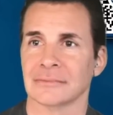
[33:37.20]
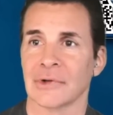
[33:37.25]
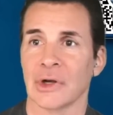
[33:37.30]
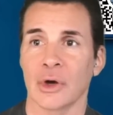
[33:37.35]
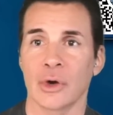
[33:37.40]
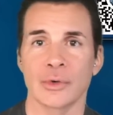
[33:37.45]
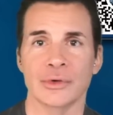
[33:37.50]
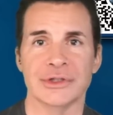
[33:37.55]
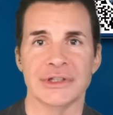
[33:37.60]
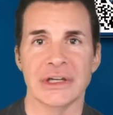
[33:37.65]

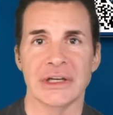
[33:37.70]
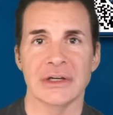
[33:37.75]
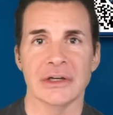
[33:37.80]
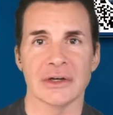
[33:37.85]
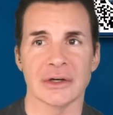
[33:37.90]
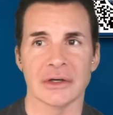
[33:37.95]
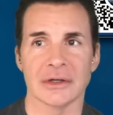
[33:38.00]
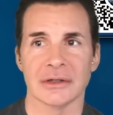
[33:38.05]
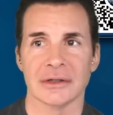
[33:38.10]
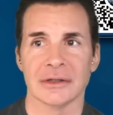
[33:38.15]
Oh,
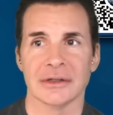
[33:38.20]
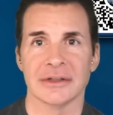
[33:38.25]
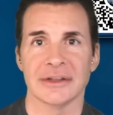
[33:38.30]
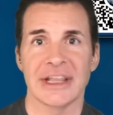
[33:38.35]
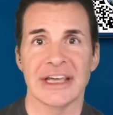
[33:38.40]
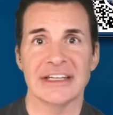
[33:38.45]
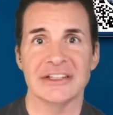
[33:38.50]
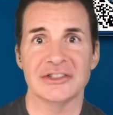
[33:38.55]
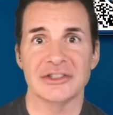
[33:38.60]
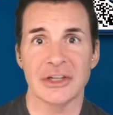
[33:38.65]
dear.
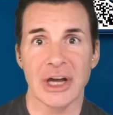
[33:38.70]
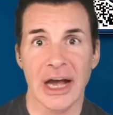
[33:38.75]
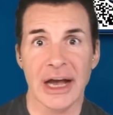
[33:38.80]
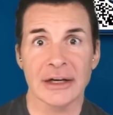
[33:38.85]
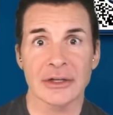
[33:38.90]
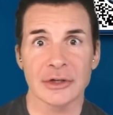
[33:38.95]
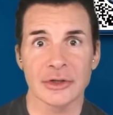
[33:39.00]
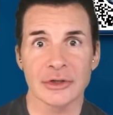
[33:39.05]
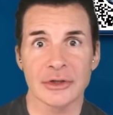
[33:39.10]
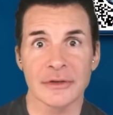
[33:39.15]
They
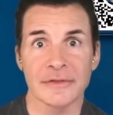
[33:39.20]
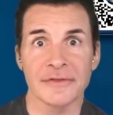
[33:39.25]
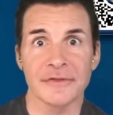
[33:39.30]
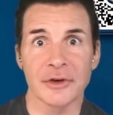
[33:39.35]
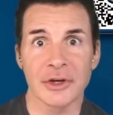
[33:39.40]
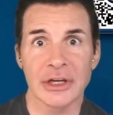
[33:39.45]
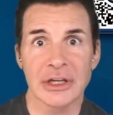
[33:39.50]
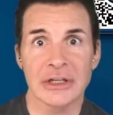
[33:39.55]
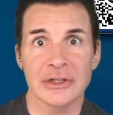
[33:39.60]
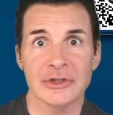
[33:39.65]
doctored the
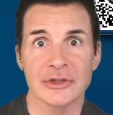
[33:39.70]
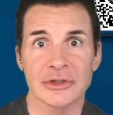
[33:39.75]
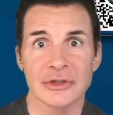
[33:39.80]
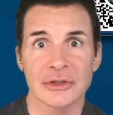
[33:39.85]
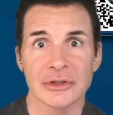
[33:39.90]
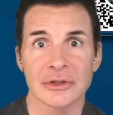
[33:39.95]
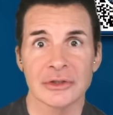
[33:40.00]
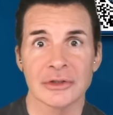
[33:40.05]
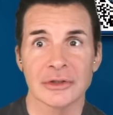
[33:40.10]
footage?